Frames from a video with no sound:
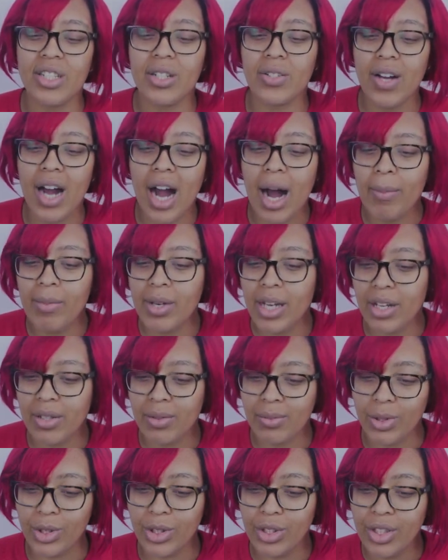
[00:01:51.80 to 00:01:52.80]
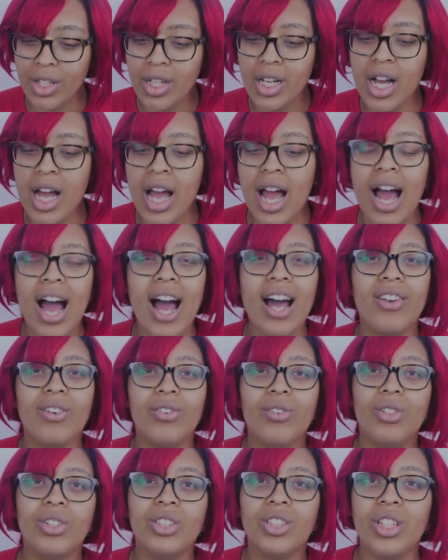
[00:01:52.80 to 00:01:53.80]
to upload more, and
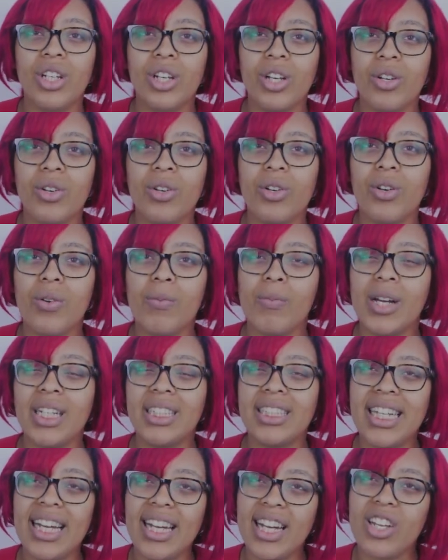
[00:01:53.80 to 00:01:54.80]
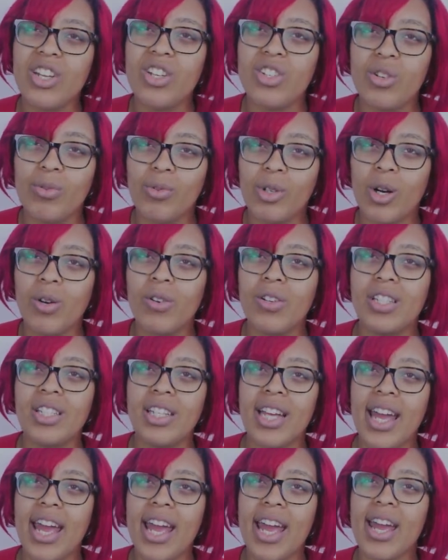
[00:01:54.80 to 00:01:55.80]
also my second YouTube goal is
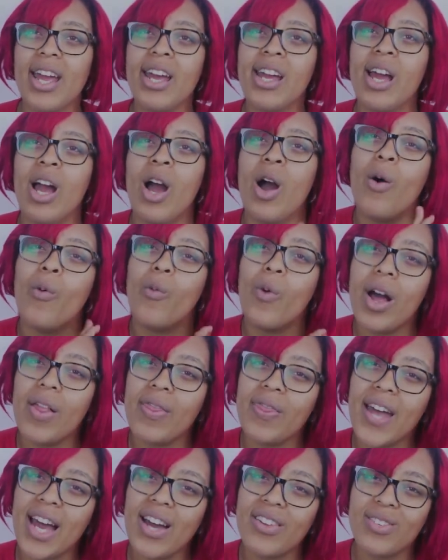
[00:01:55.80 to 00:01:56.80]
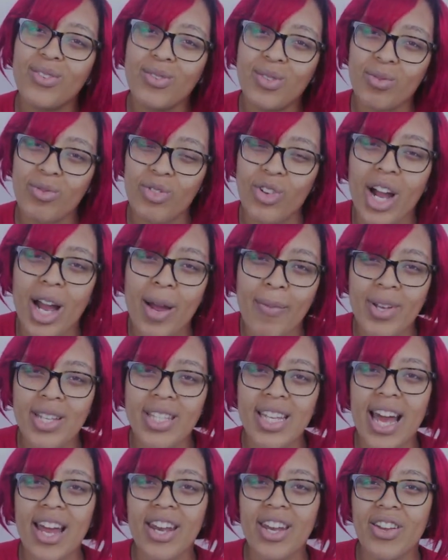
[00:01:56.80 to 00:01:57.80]
to hit 1,000
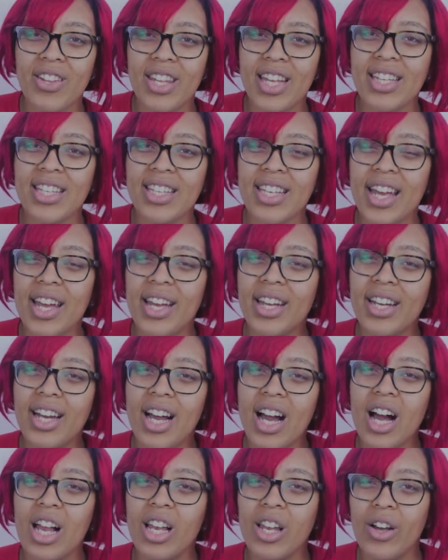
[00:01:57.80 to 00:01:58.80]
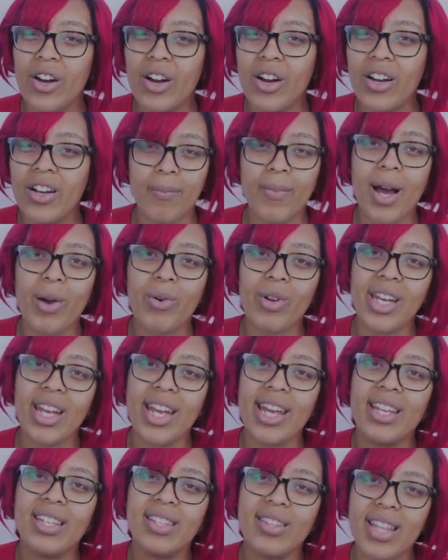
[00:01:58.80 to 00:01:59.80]
subscribers. I know that's like a lot. I want to
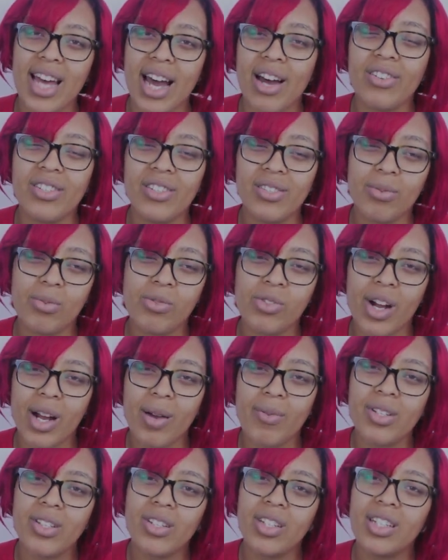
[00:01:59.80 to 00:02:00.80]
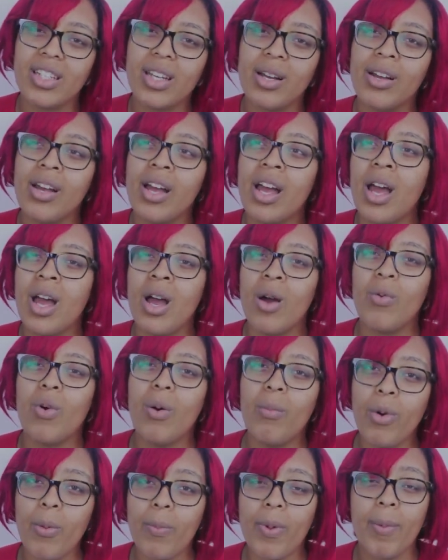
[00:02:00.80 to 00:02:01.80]
hit 1,000 subscribers because I
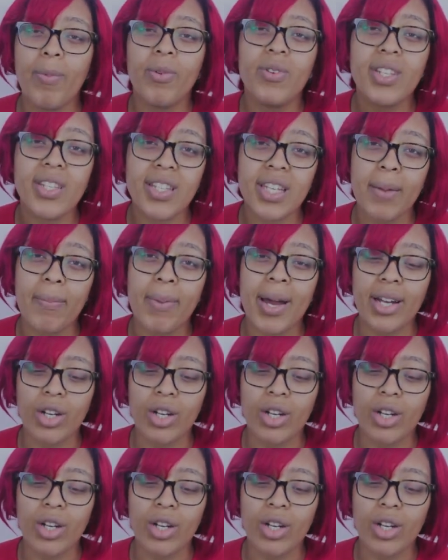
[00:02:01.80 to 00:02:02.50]
want more people to see my